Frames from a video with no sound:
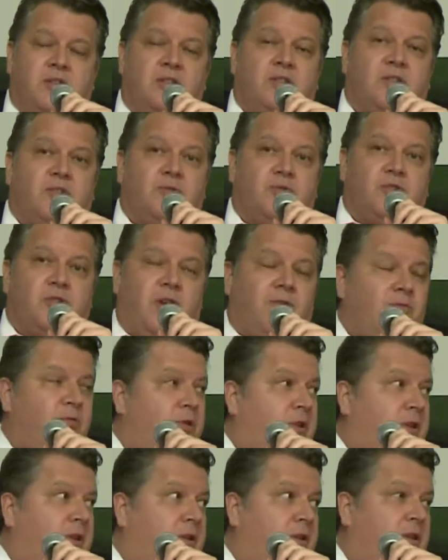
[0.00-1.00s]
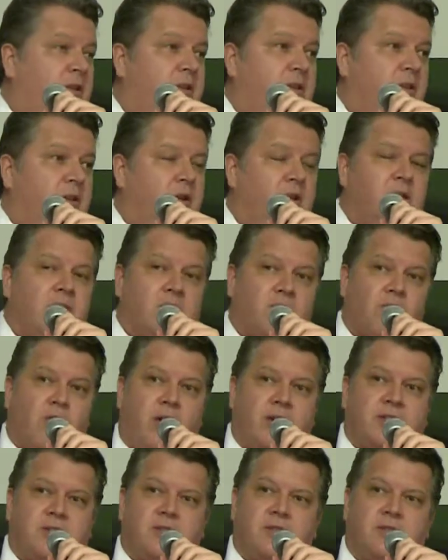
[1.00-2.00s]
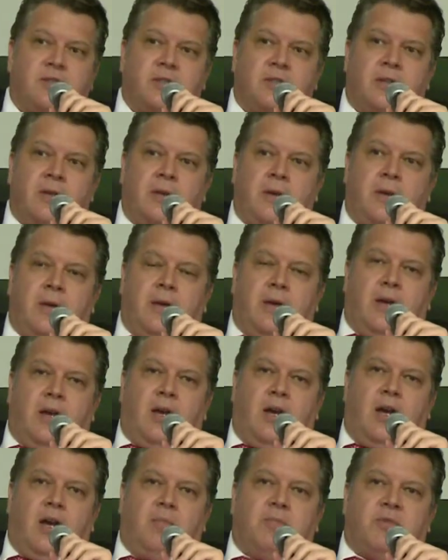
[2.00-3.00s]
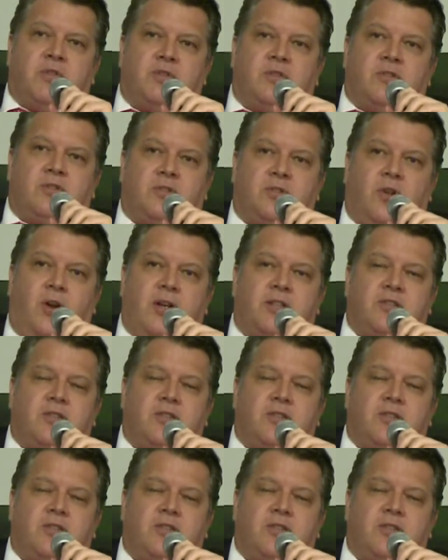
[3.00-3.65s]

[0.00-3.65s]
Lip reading: still suffering in a crisis, slight